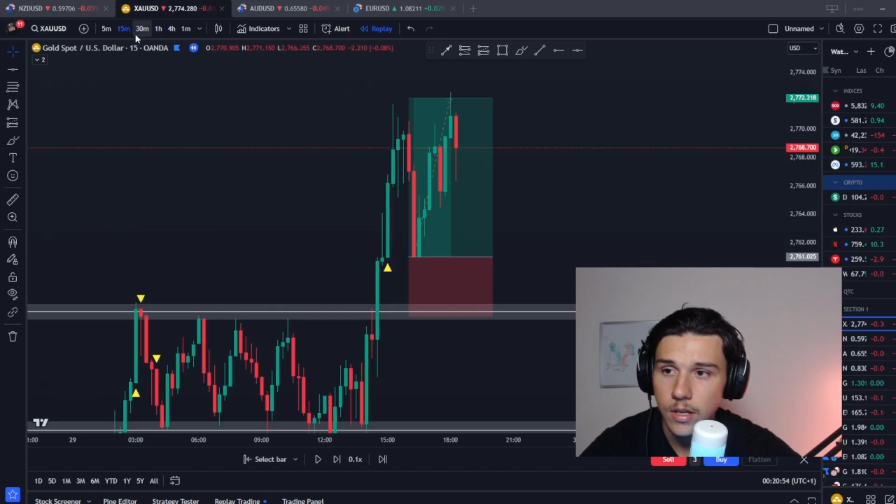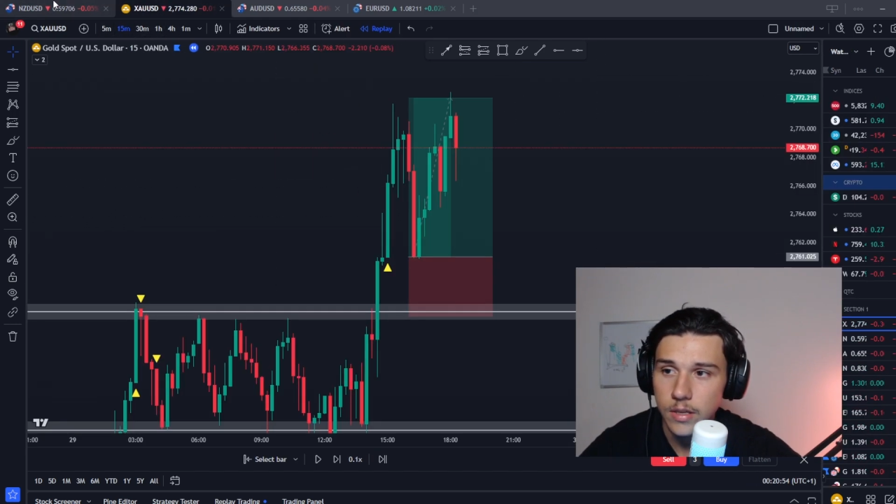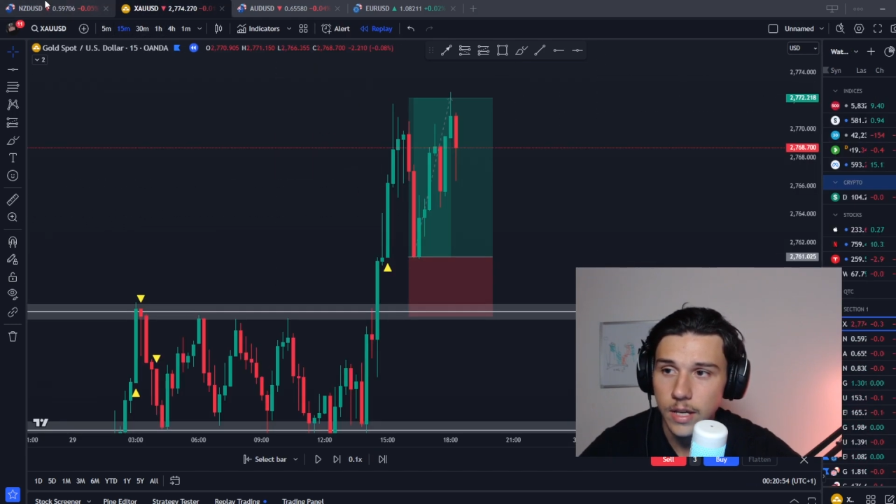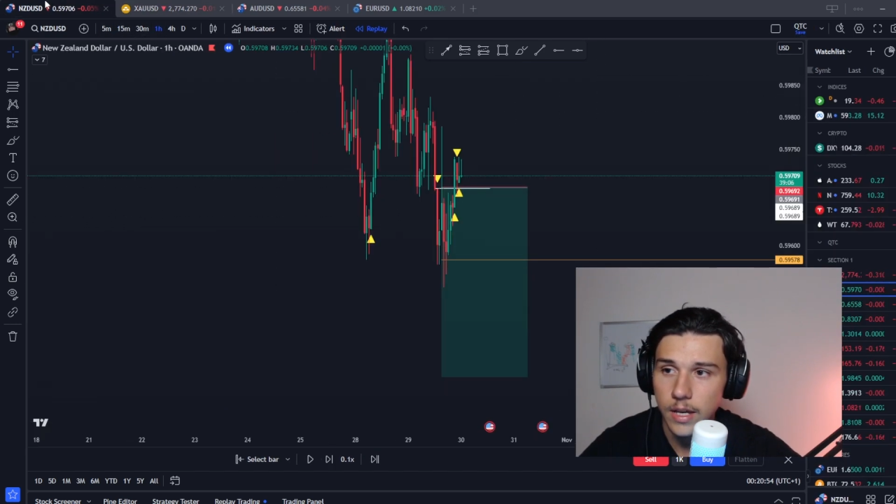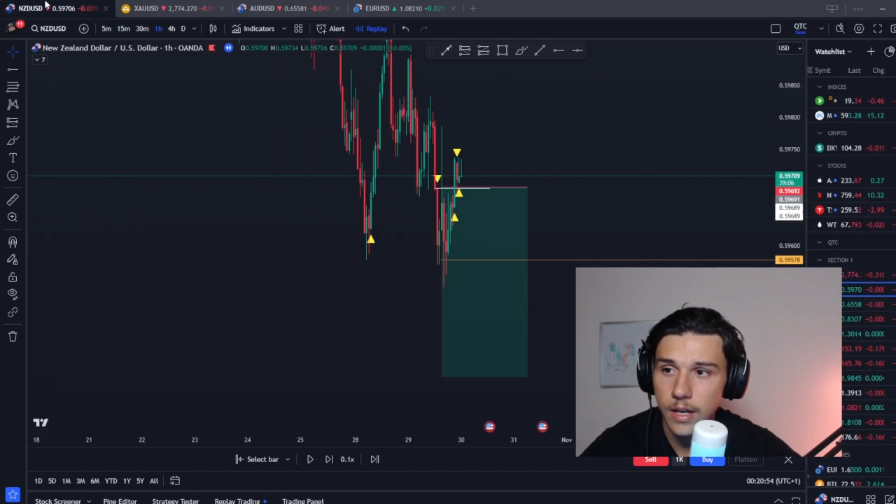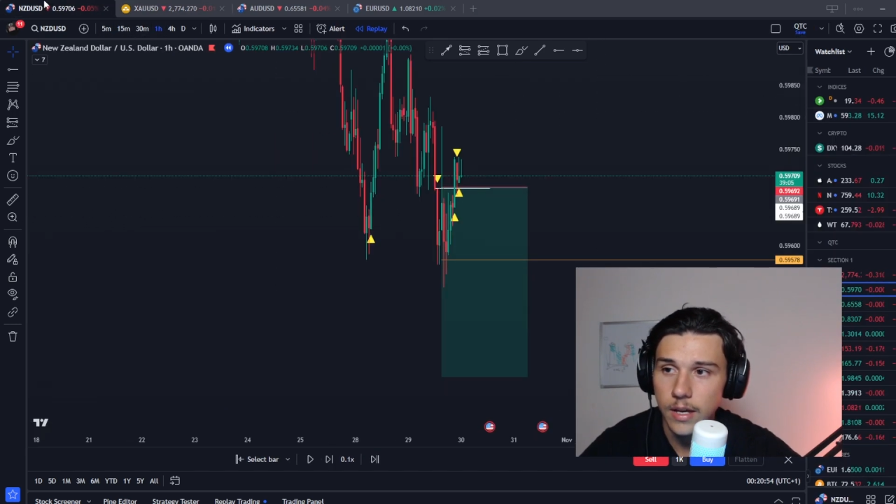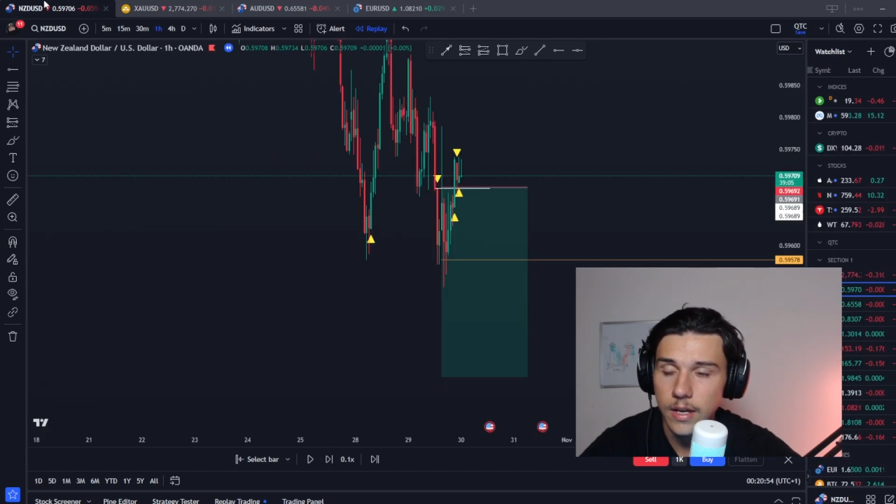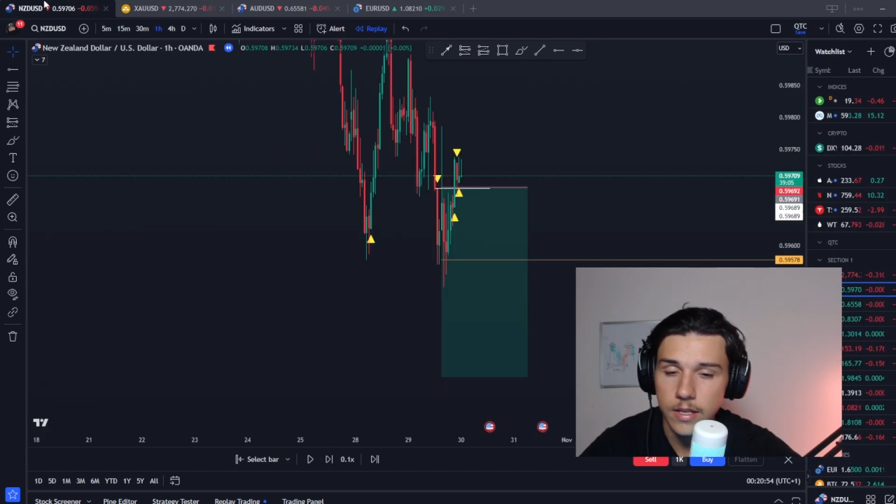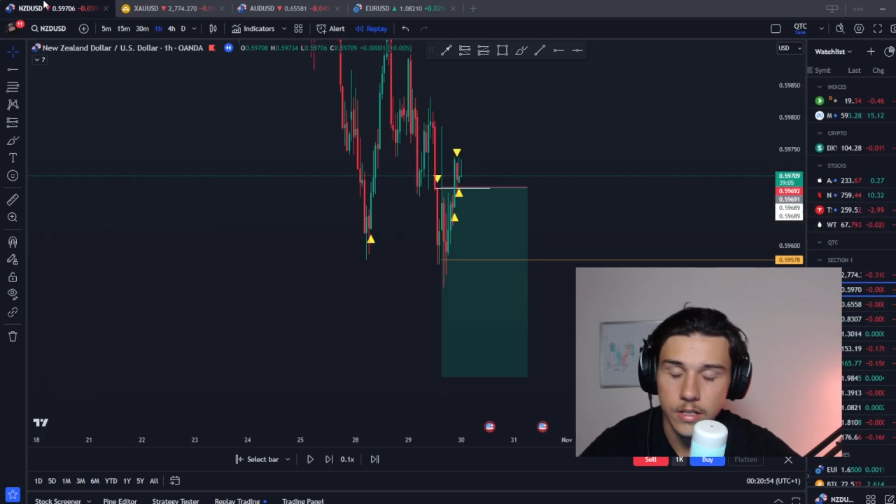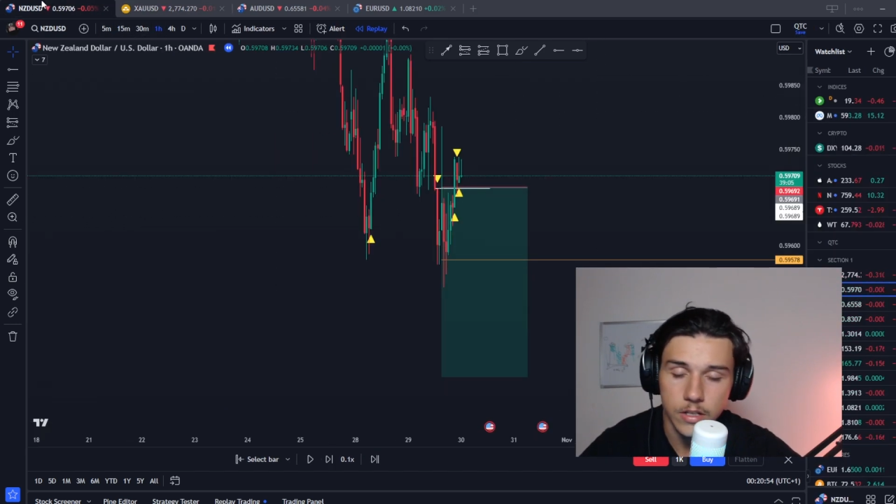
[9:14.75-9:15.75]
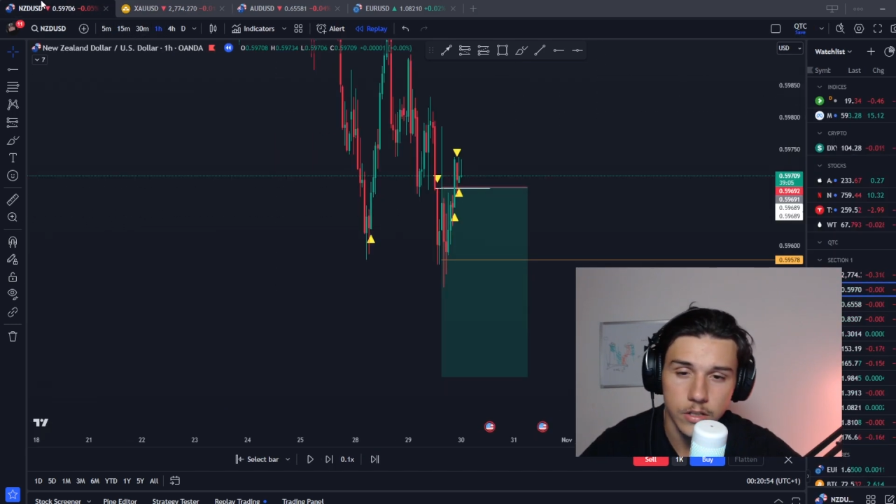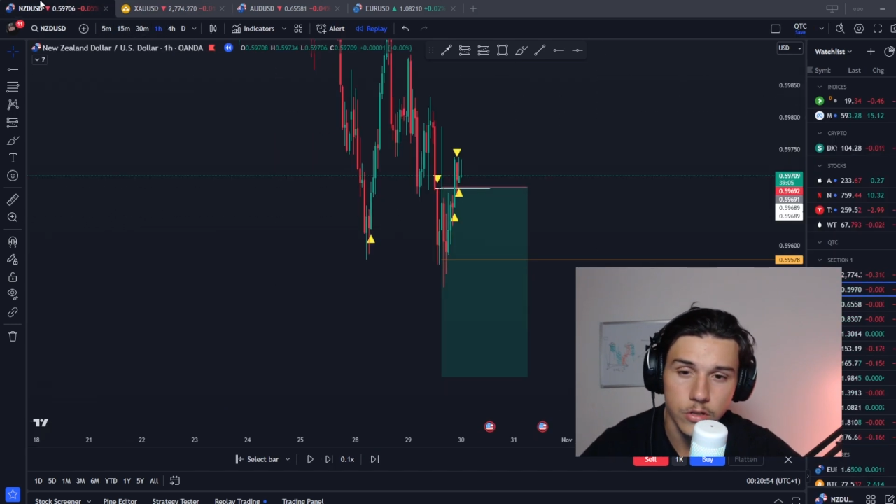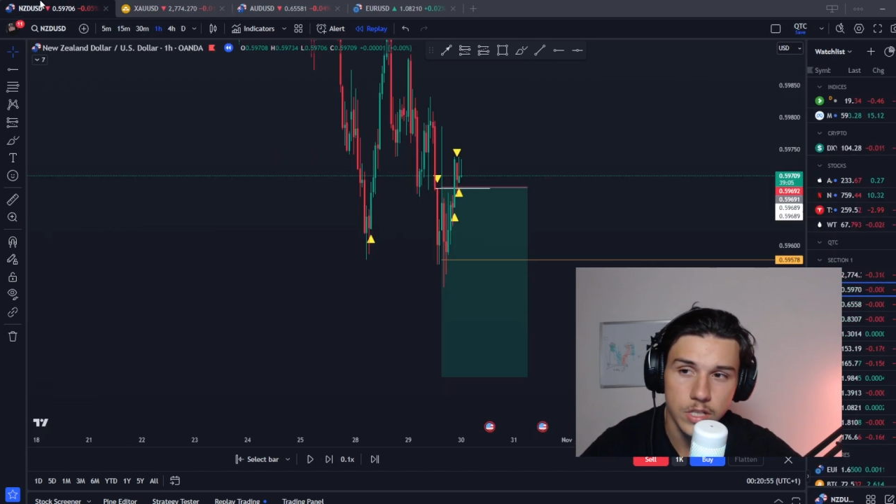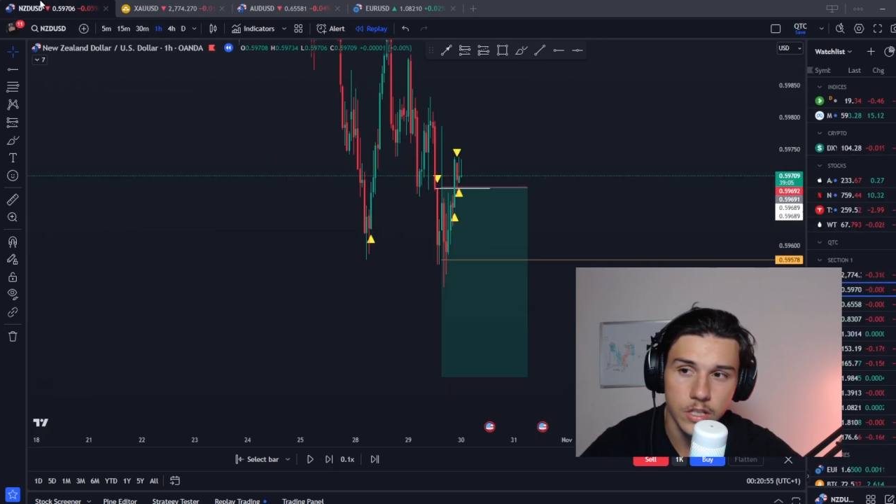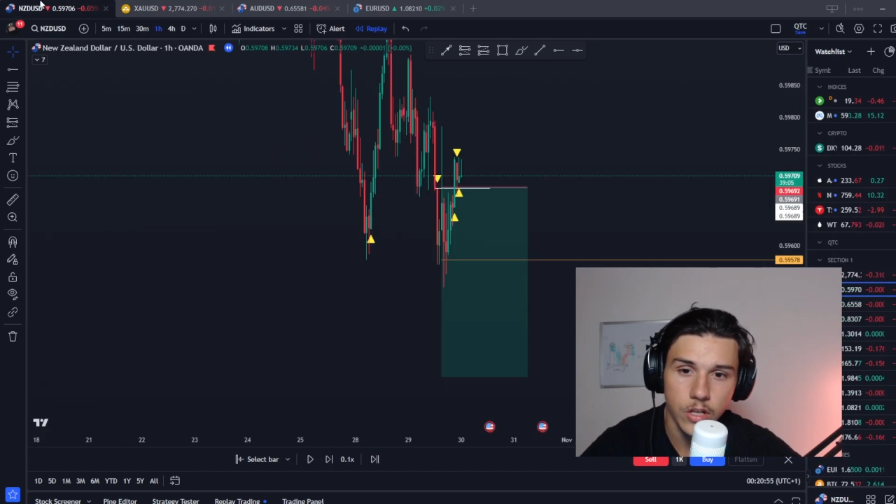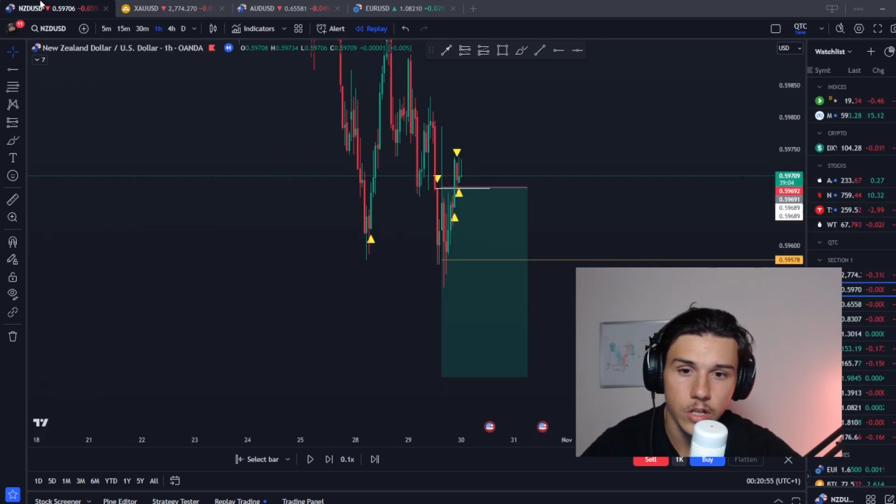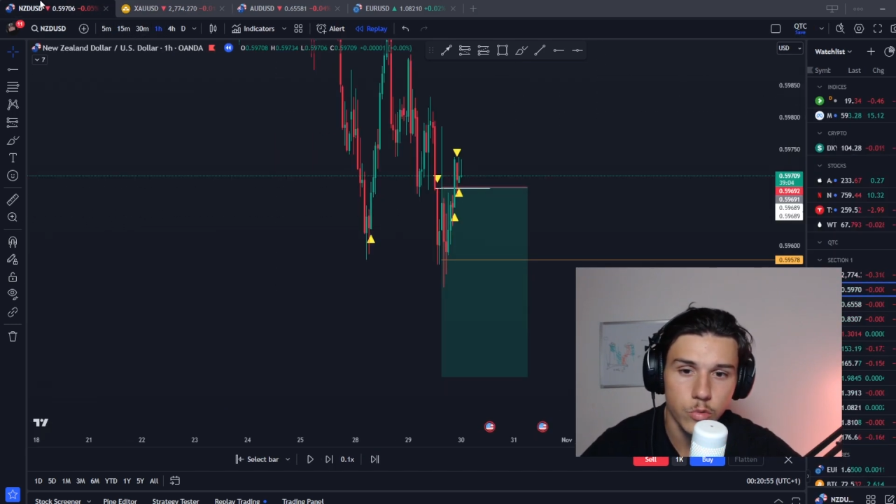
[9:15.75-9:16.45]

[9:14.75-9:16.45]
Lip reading: The New Zealand dollar,